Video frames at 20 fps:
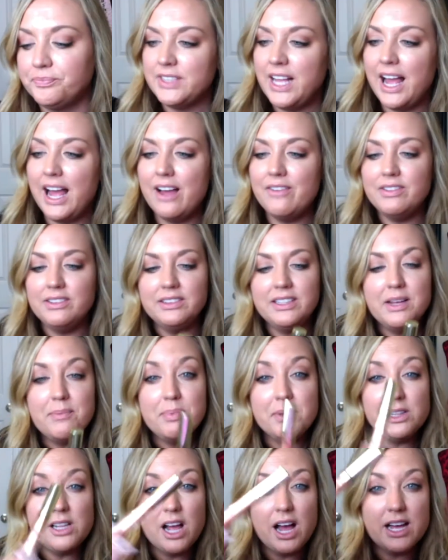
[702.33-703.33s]
Have a lip
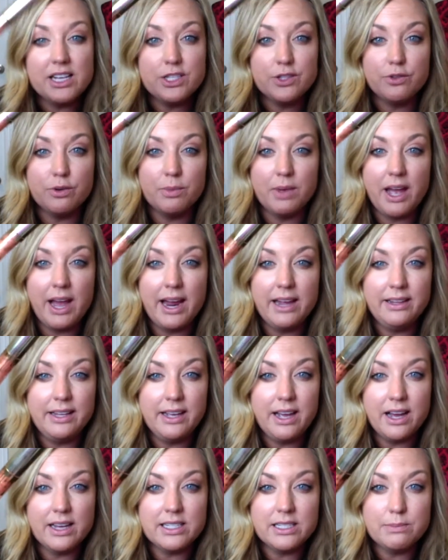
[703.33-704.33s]
gloss from
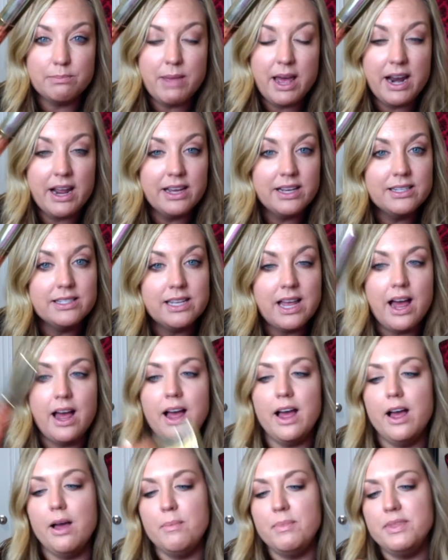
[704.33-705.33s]
Kylie Cosmetics.
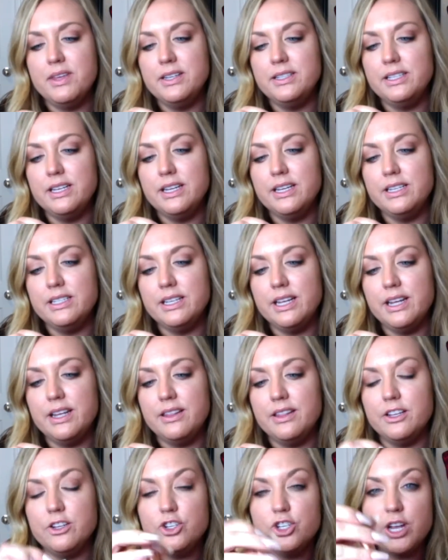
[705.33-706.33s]
This is
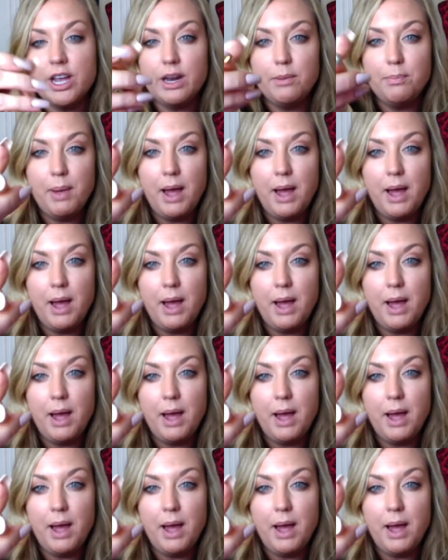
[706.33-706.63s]
in the shade